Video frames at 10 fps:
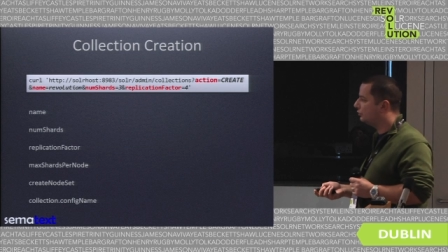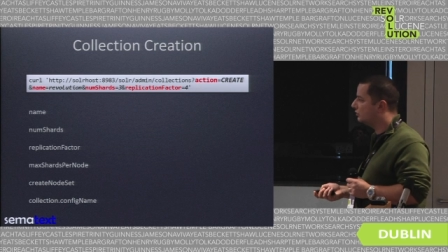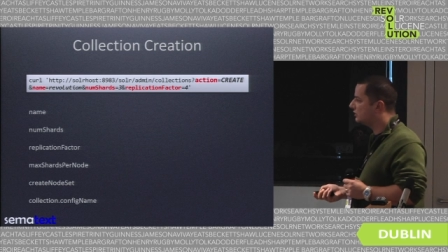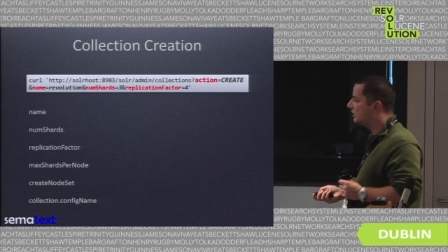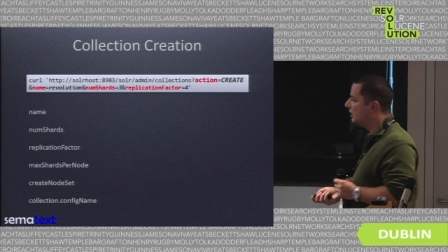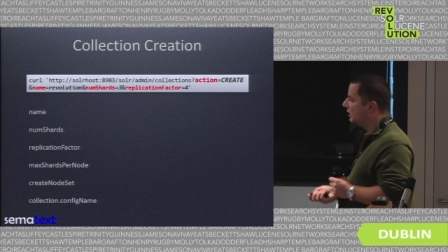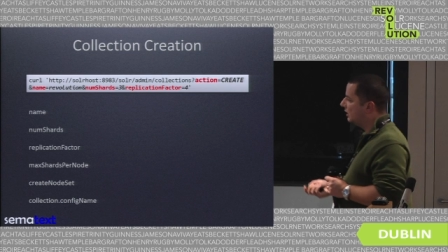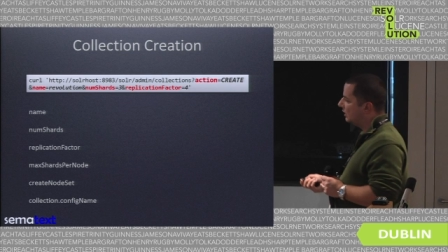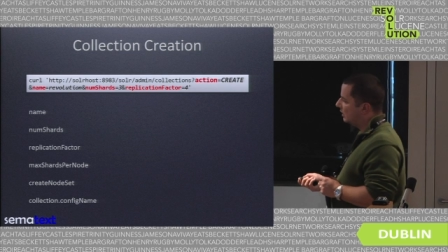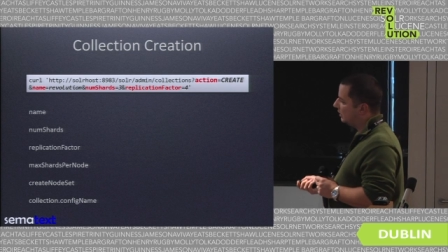use,
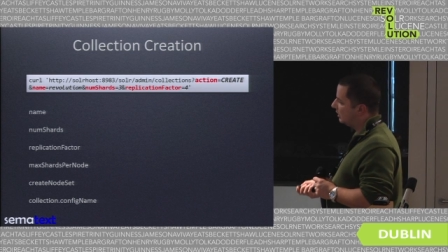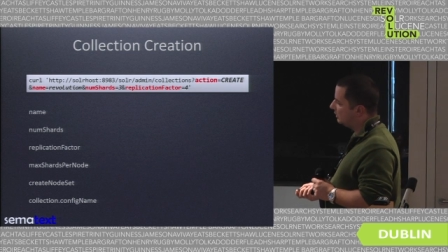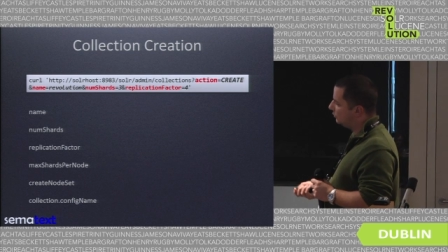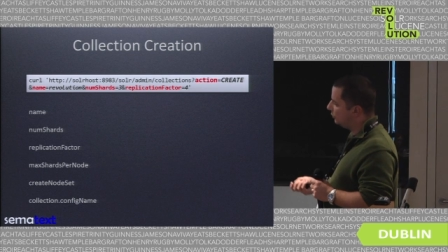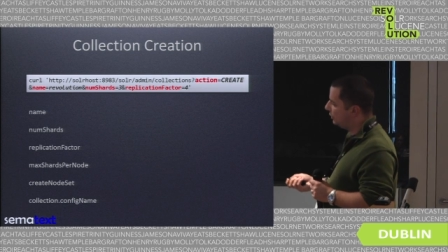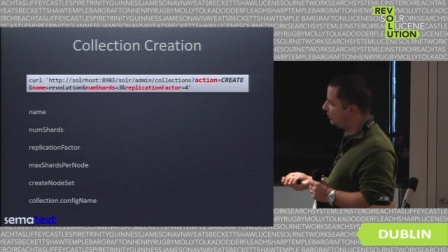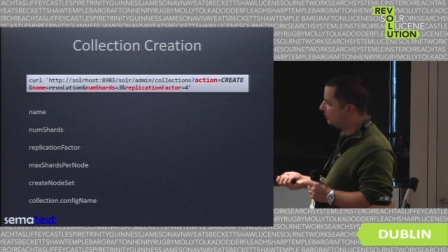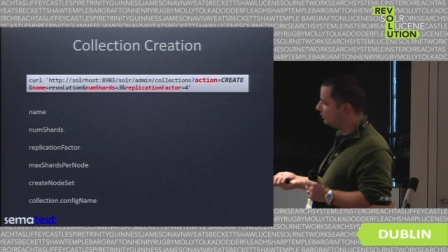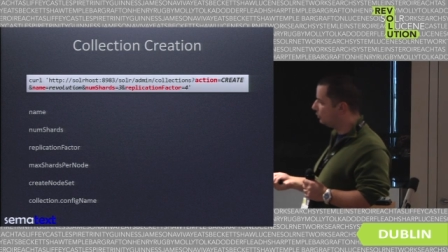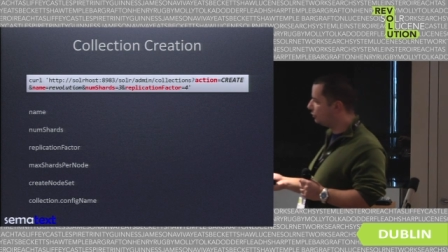and we
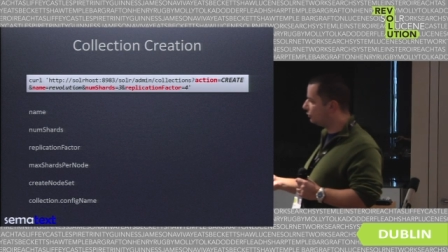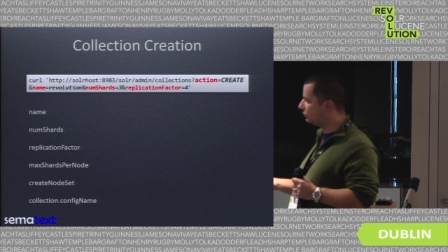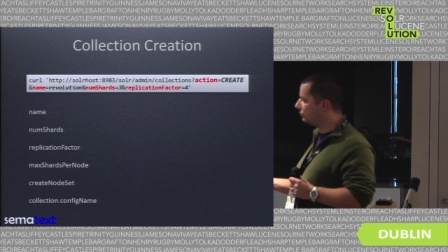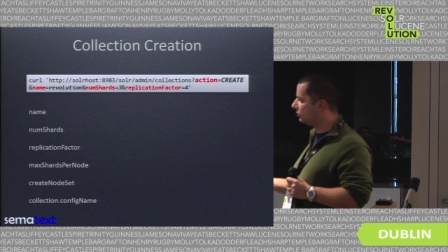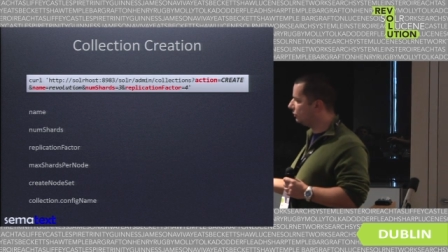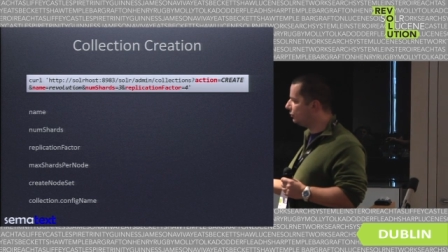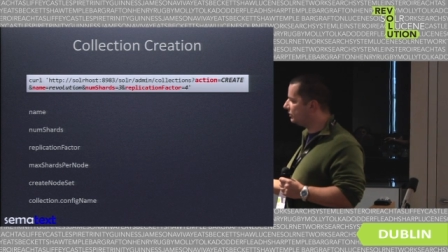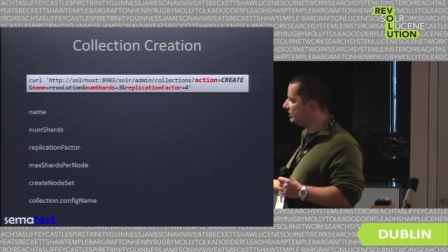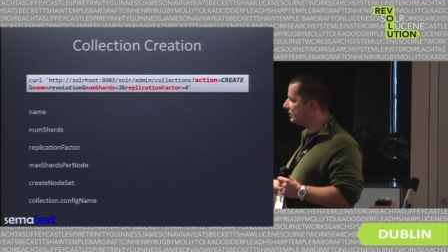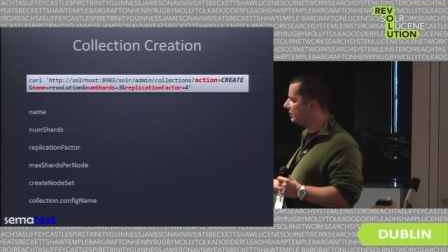should
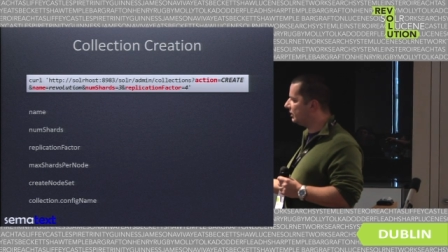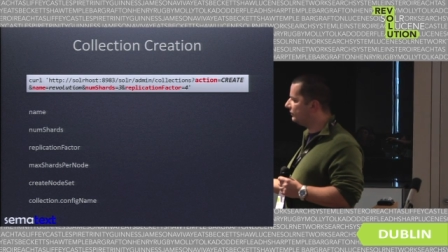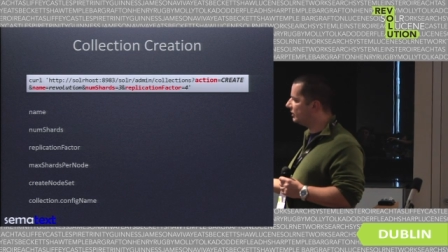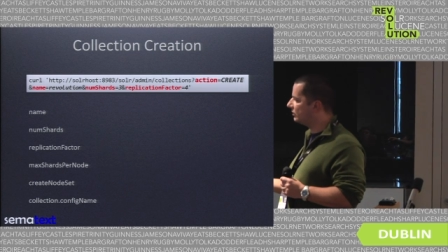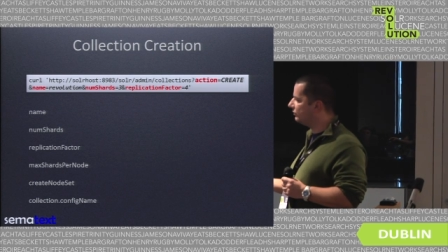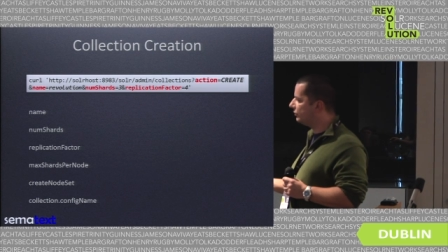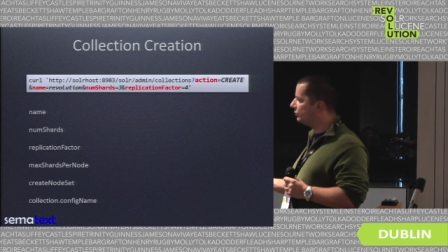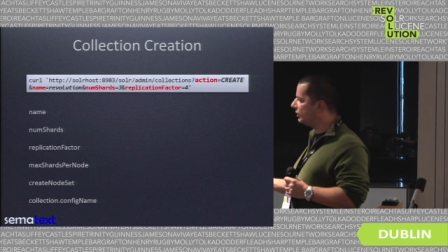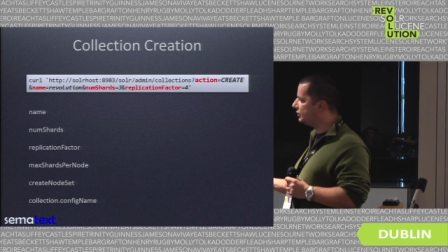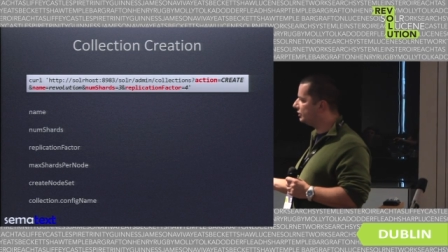use it if the
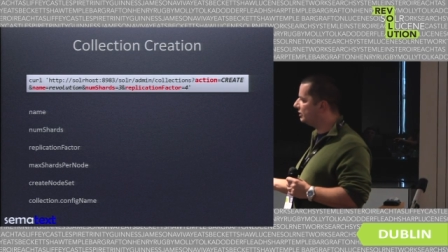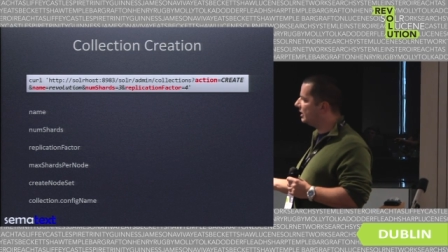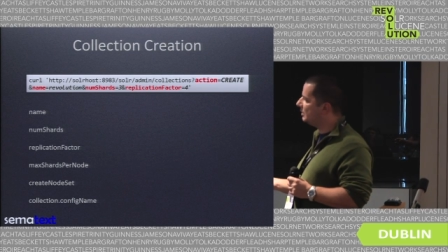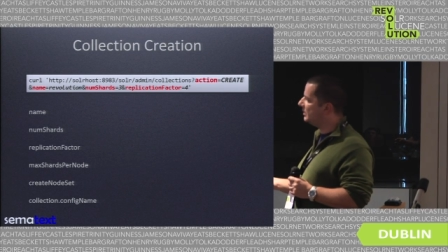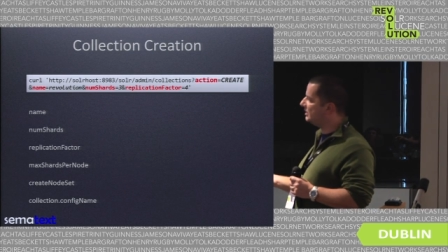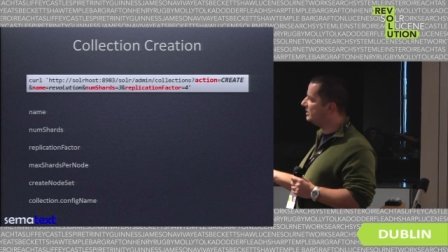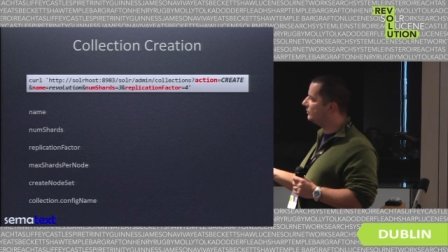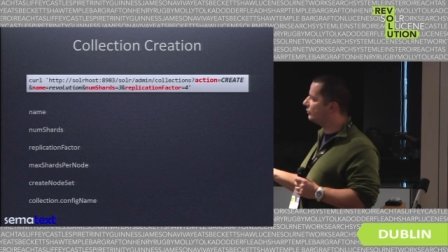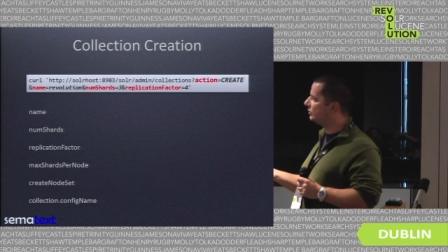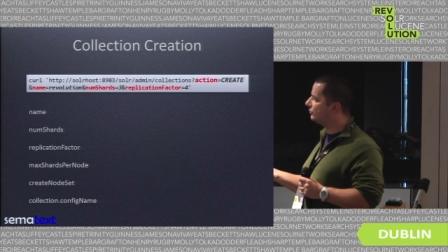configuration name is
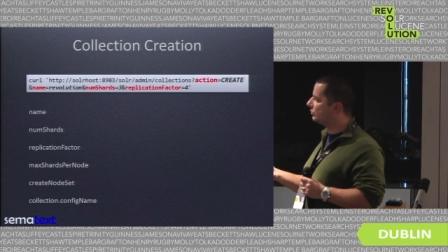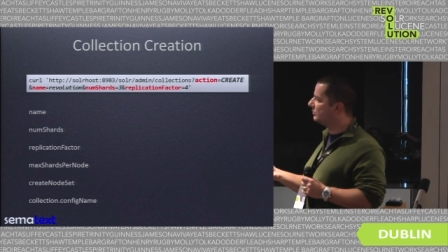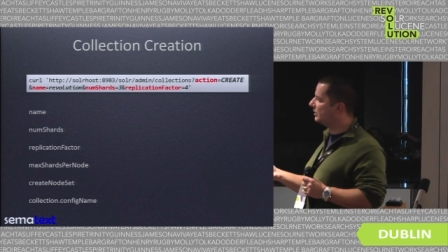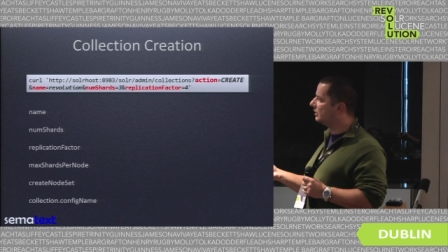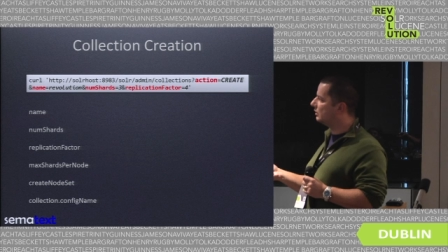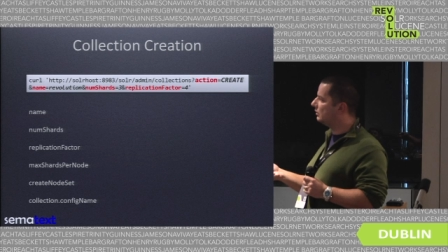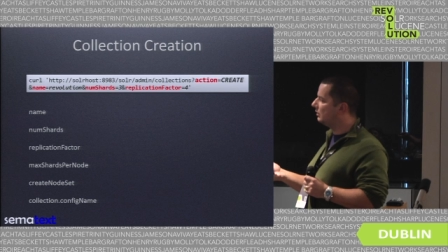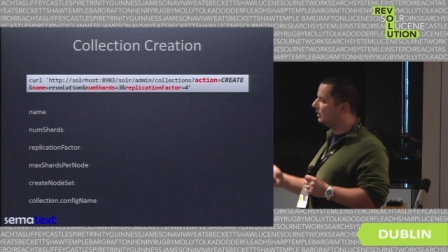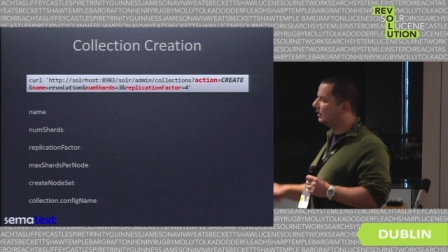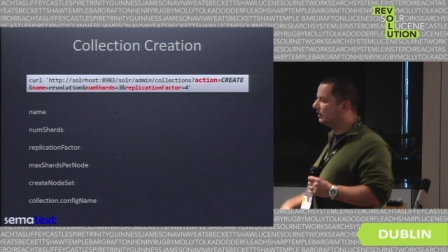different from the
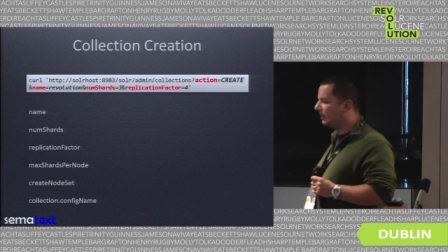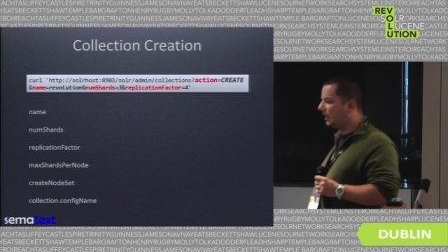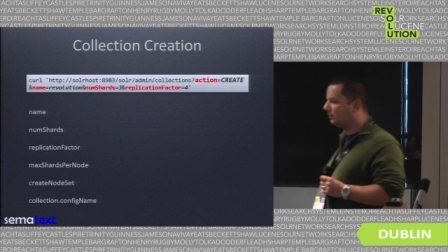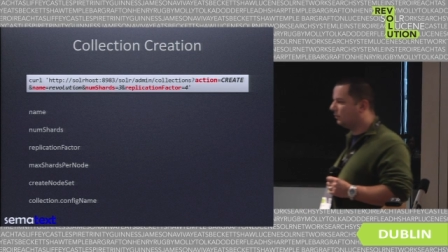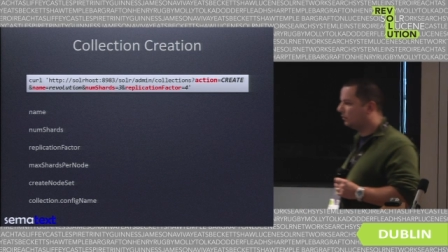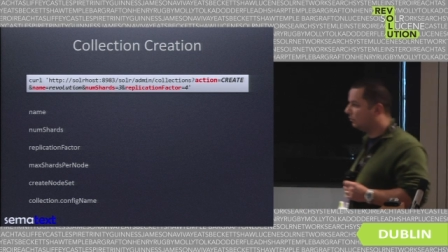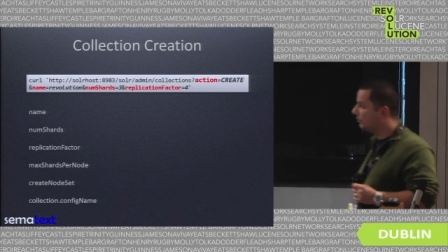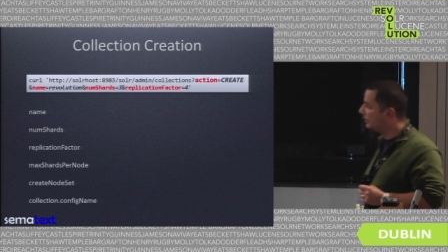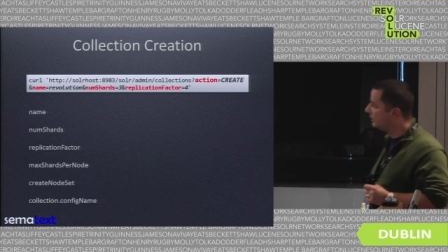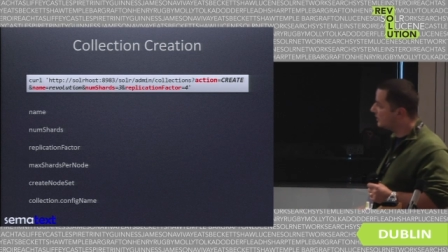name we